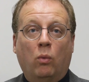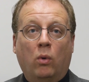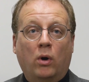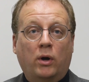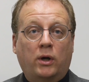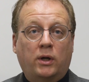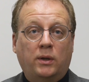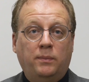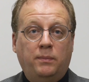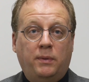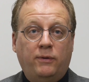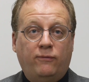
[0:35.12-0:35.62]

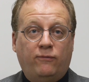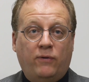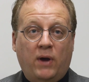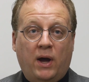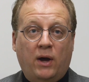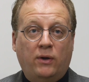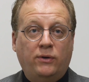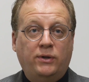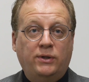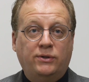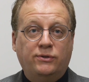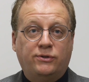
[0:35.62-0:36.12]
work can be
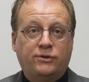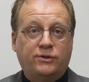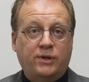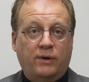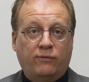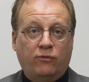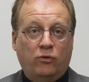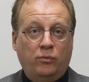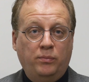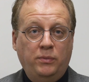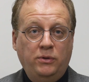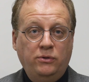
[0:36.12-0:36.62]
found in
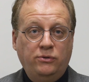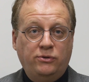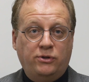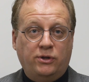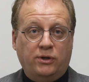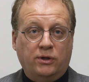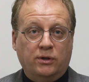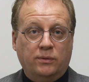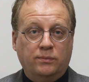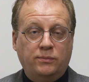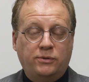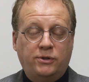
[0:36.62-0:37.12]
several
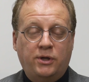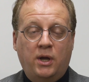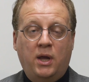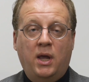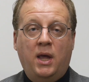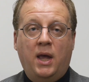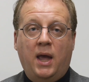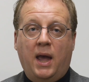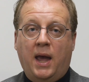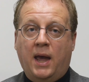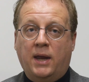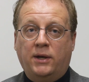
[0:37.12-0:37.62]
museums
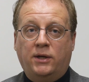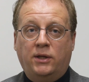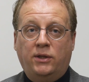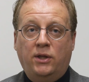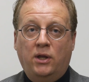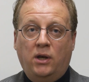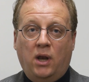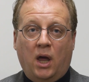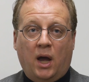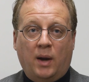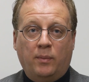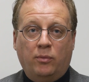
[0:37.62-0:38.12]
and in
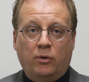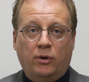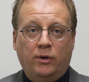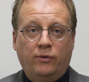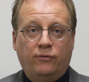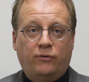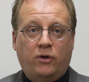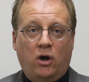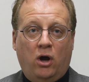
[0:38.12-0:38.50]
the Library of